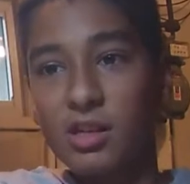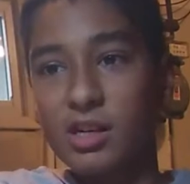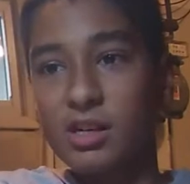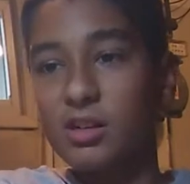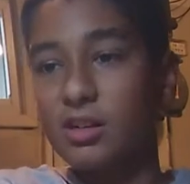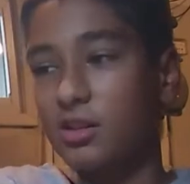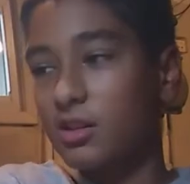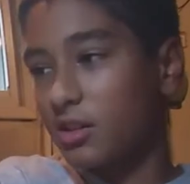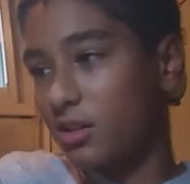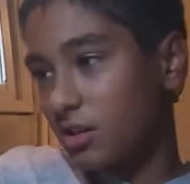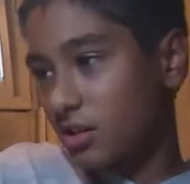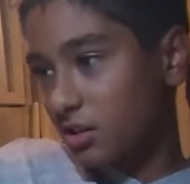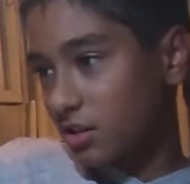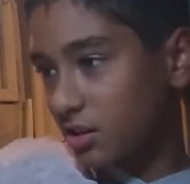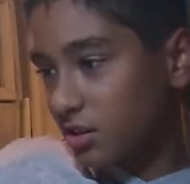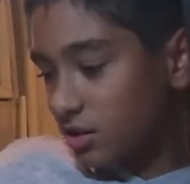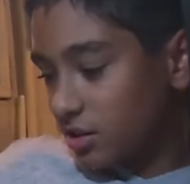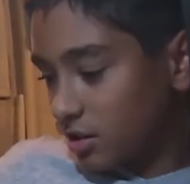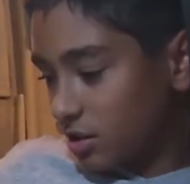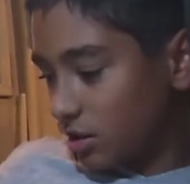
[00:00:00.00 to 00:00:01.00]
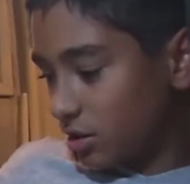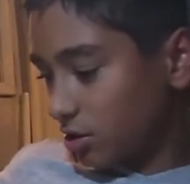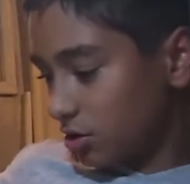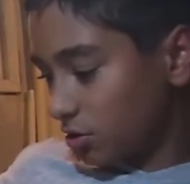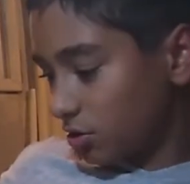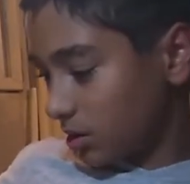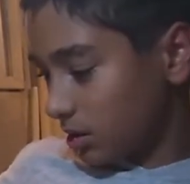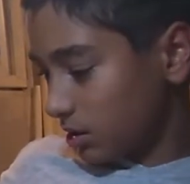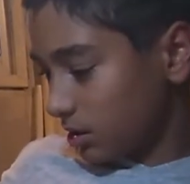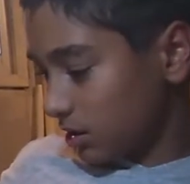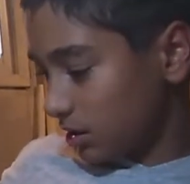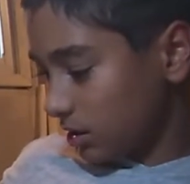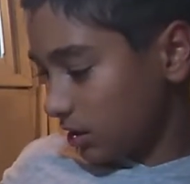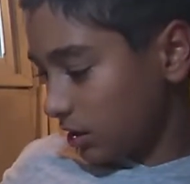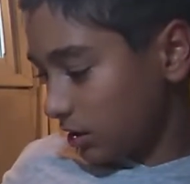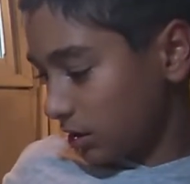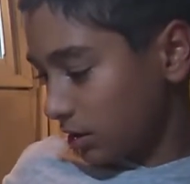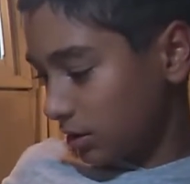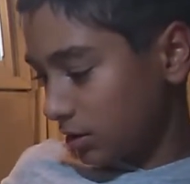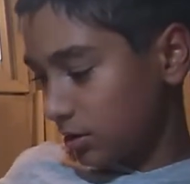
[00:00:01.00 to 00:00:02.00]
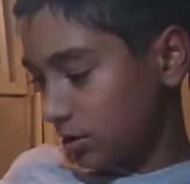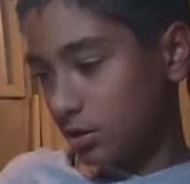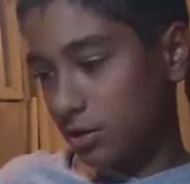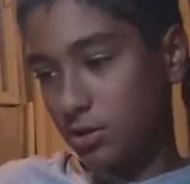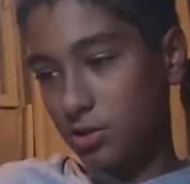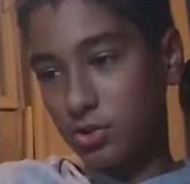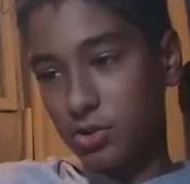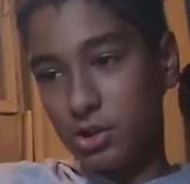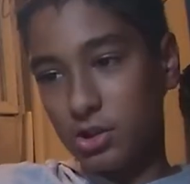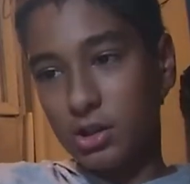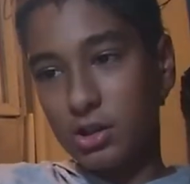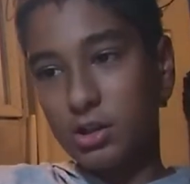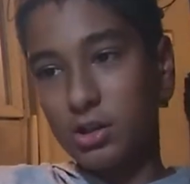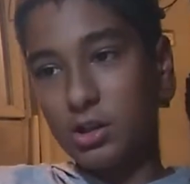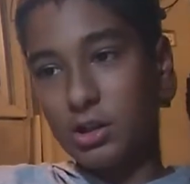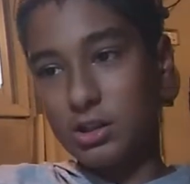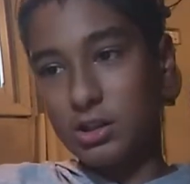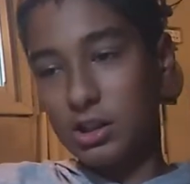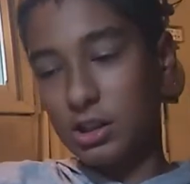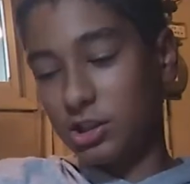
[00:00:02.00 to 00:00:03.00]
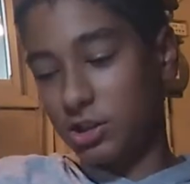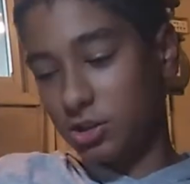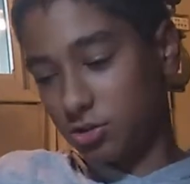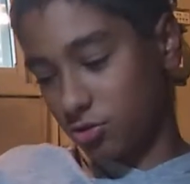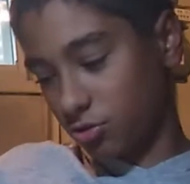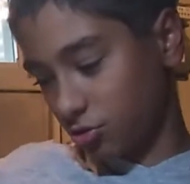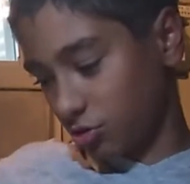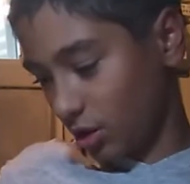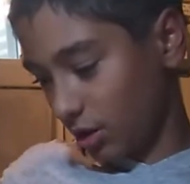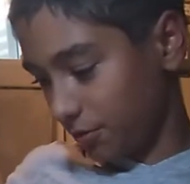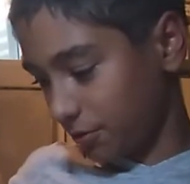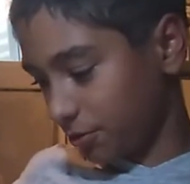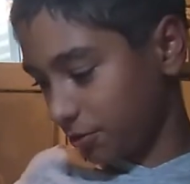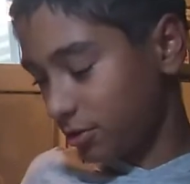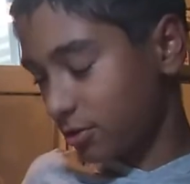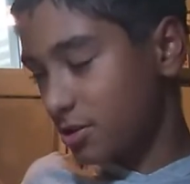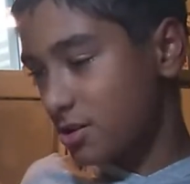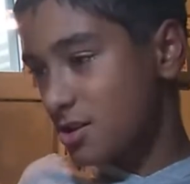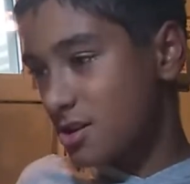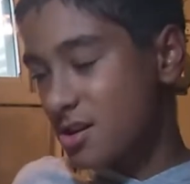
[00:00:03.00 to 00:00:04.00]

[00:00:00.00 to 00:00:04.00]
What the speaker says: thing into it and then using a tiny screwdriver.